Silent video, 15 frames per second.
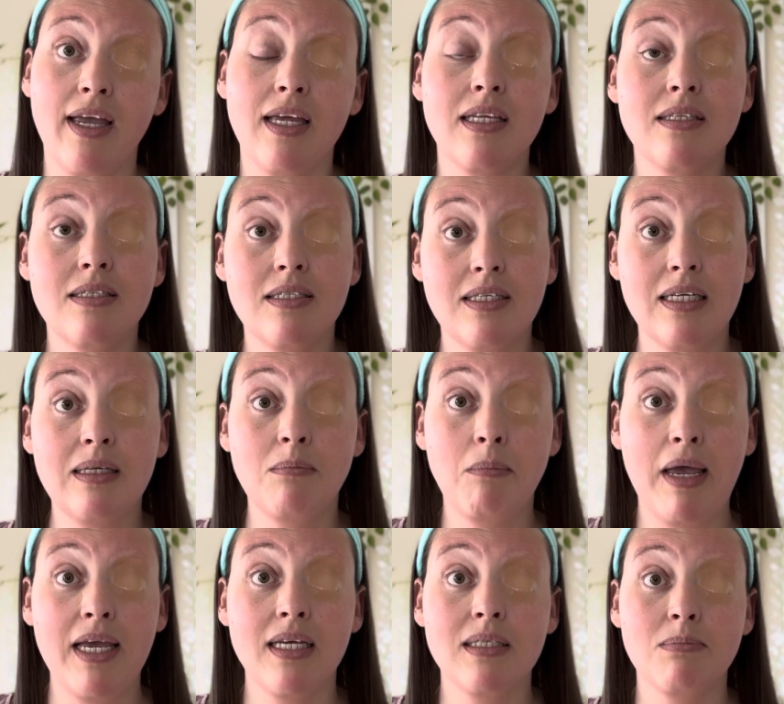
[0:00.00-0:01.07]
It still
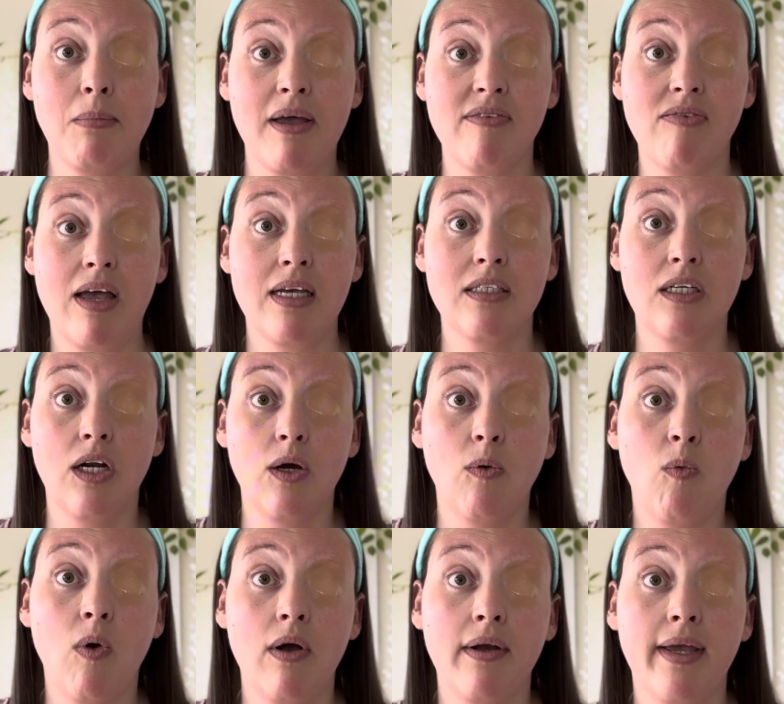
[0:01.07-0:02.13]
makes my face look
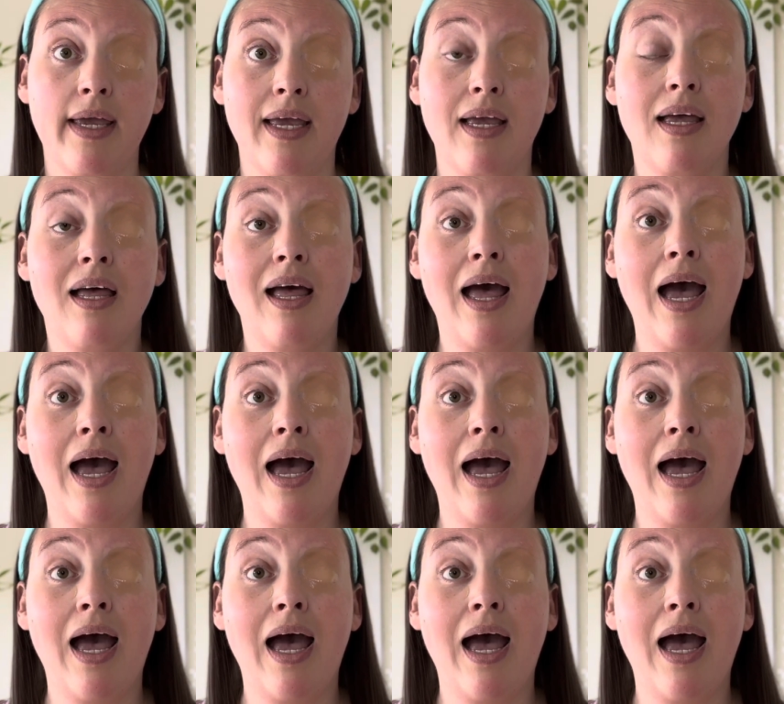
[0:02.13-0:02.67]
wonky.